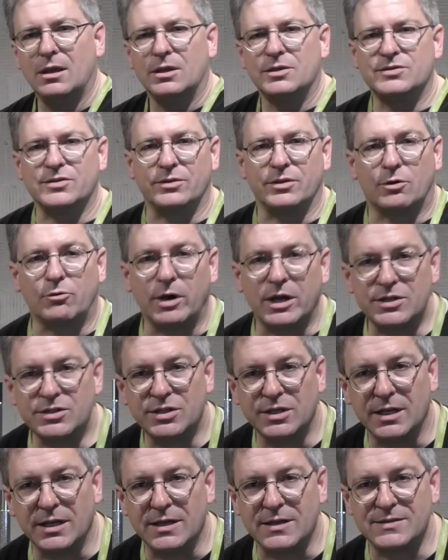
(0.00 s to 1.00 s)
So the
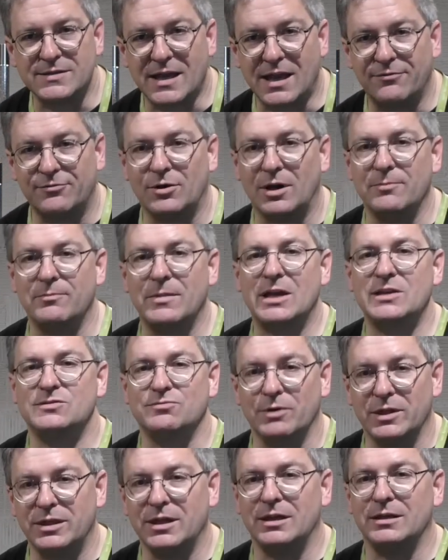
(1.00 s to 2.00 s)
question is, after I
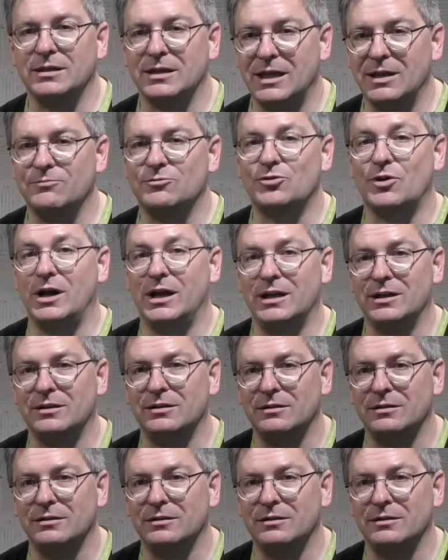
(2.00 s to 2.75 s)
mess with it and keep trying